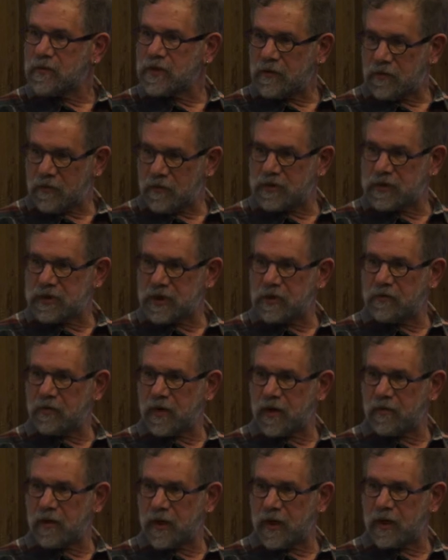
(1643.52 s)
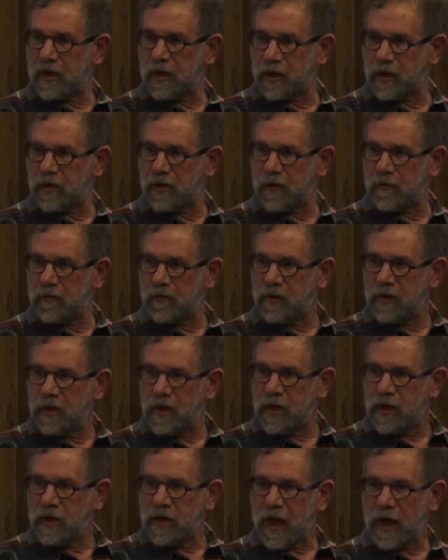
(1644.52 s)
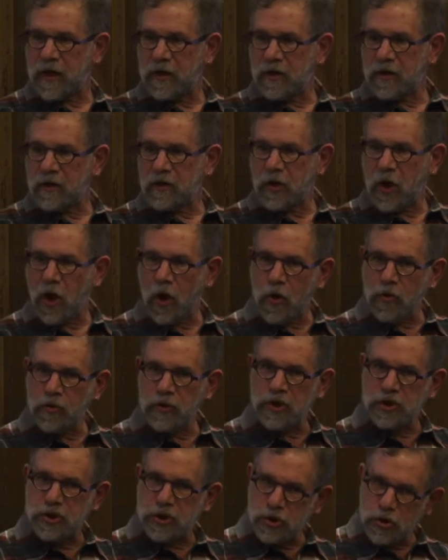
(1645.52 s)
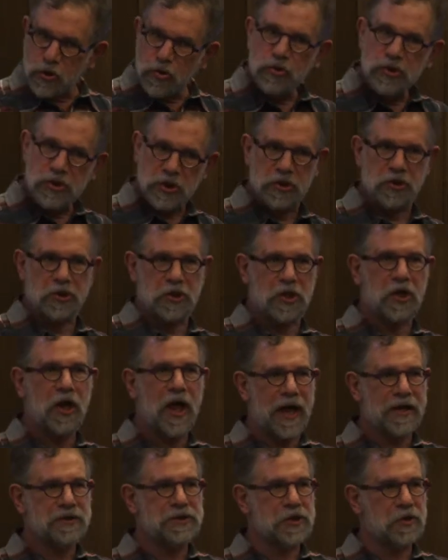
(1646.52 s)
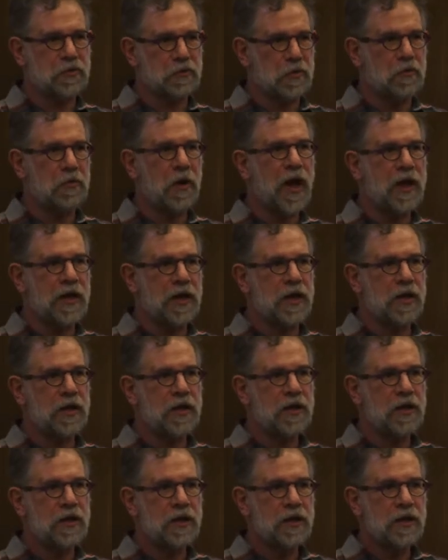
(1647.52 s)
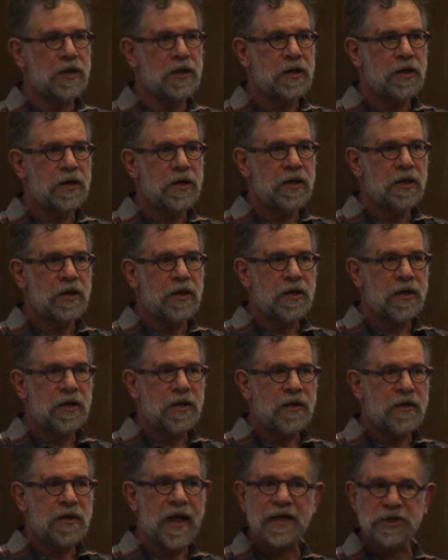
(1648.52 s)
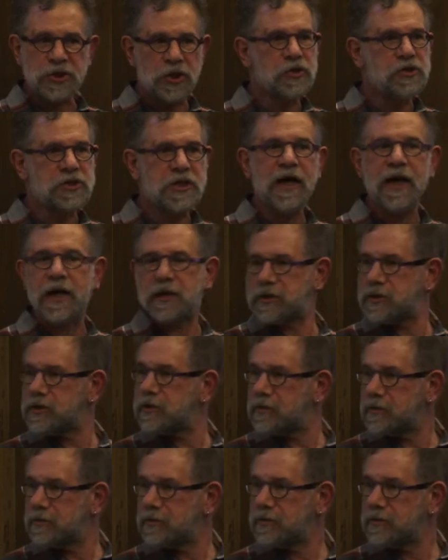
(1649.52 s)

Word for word: Is everyone seeing what I'm getting at? That code that's using the class that we're writing, that's our test.